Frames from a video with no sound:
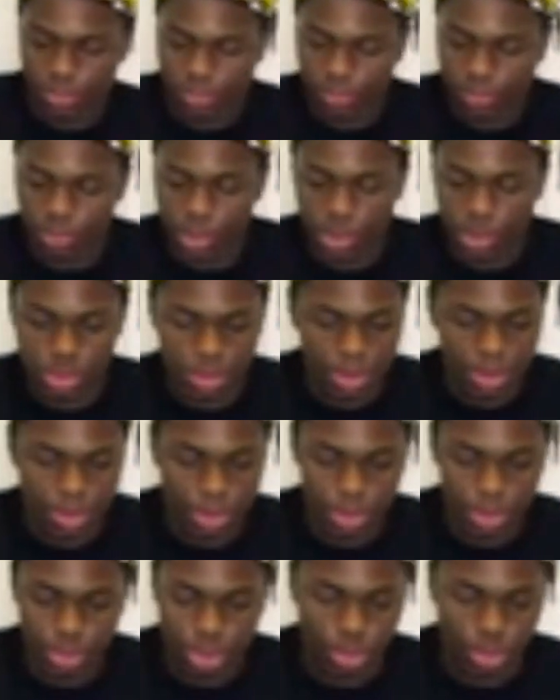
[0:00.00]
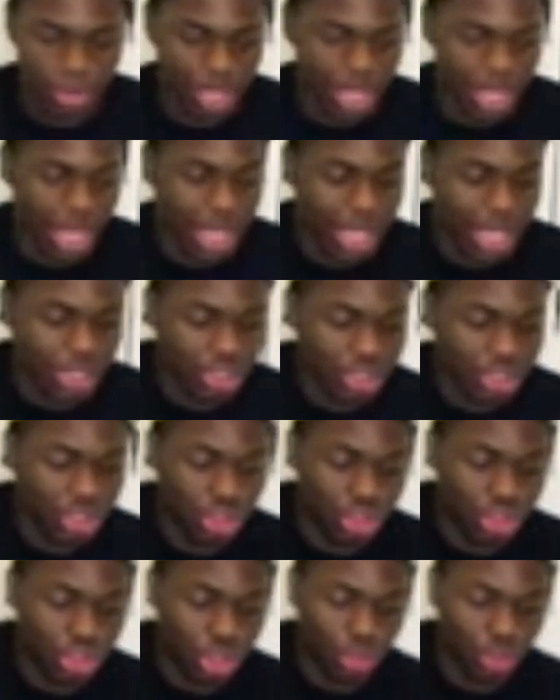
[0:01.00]
Most people who know me, I actually
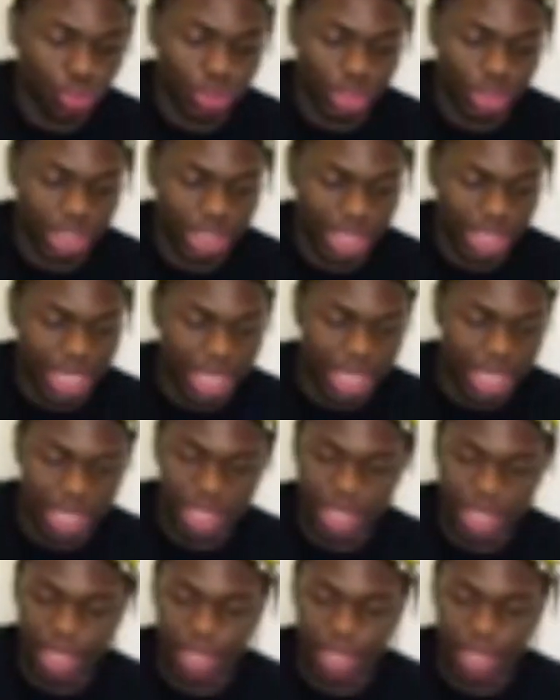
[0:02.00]
don't really like,